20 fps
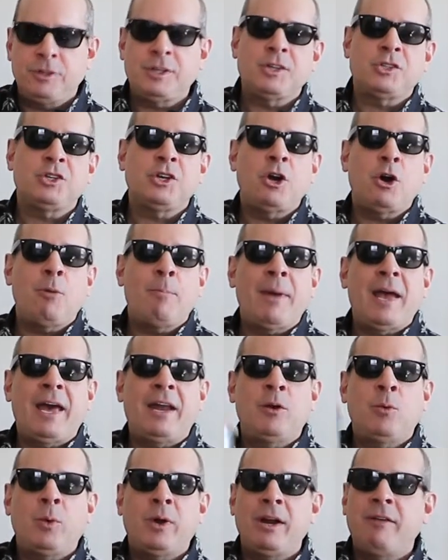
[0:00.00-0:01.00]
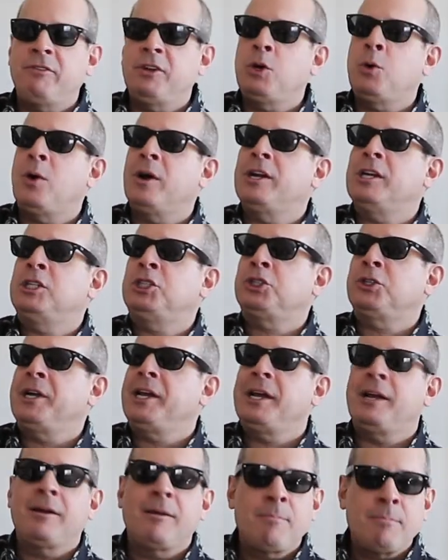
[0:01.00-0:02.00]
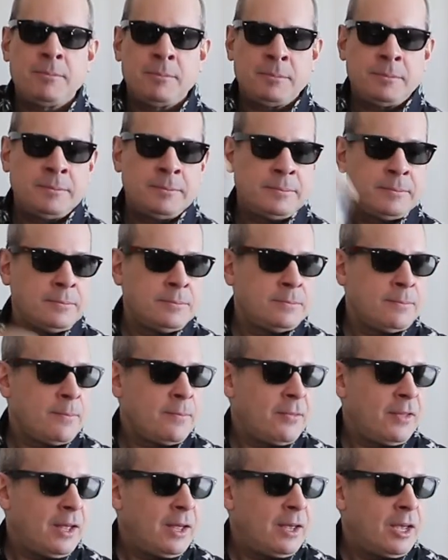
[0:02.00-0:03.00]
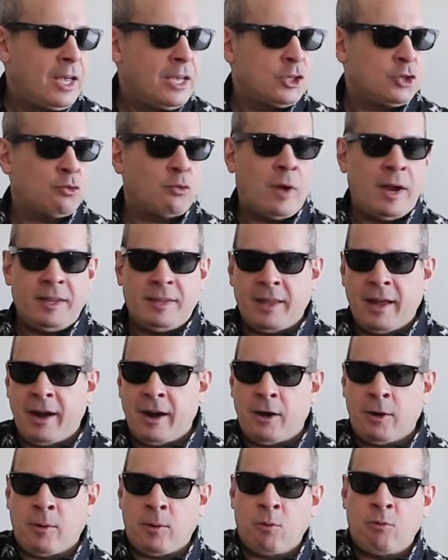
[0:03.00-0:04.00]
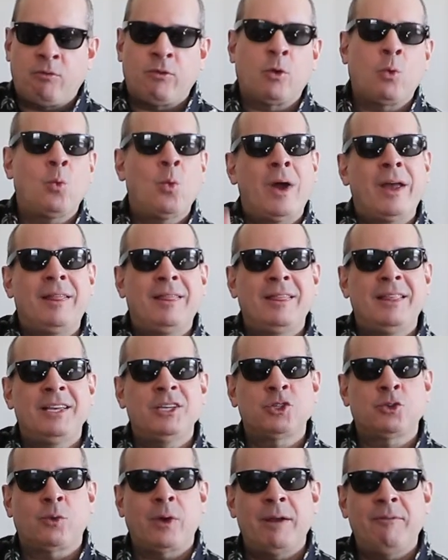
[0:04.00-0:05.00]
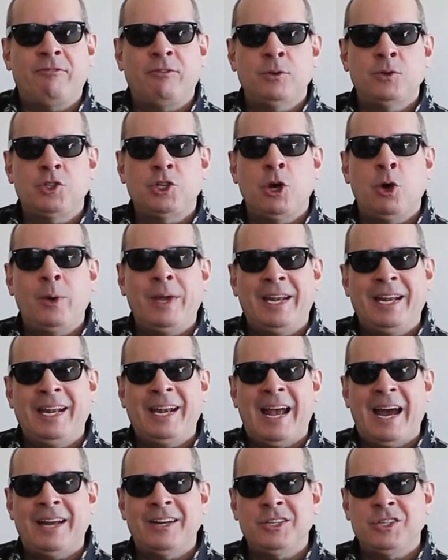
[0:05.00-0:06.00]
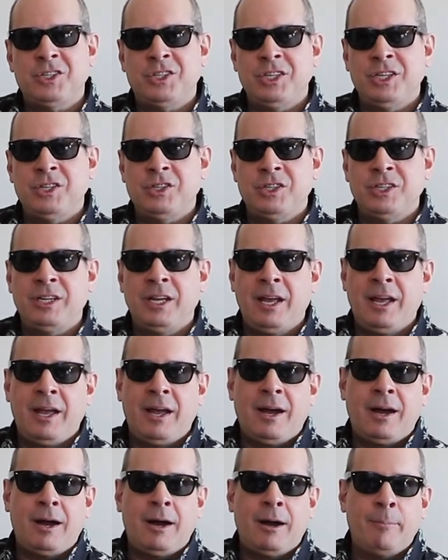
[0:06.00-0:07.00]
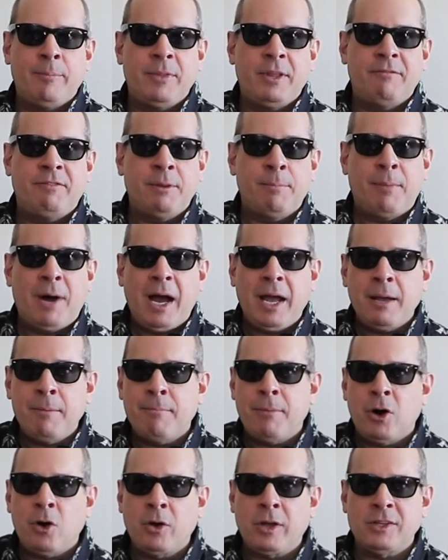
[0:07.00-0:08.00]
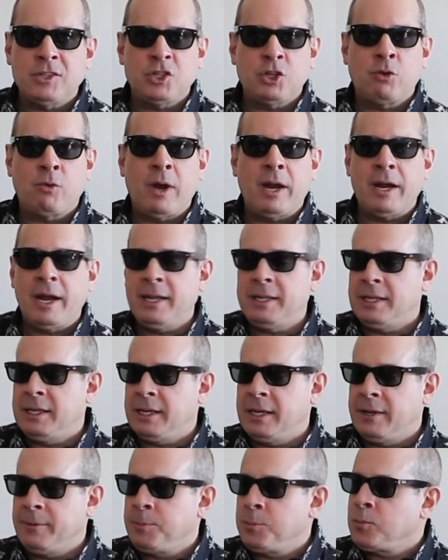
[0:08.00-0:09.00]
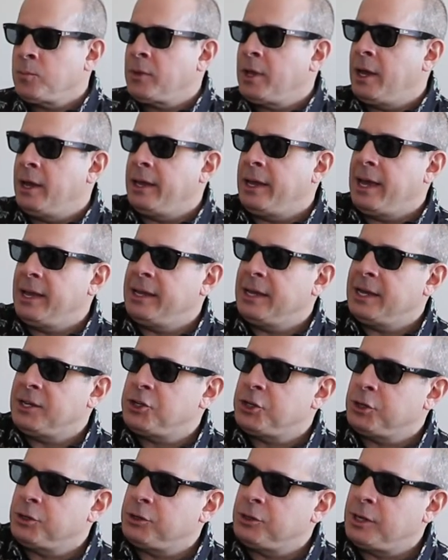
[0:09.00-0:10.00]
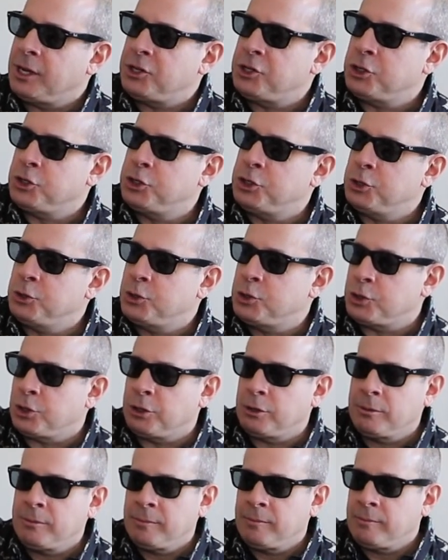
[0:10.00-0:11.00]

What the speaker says: doesn't go bad, and whenever you want to drink, it's right there for when these grapefruits go in and out of season. If you buy in bulk, it's a great idea. Again, get your juicer,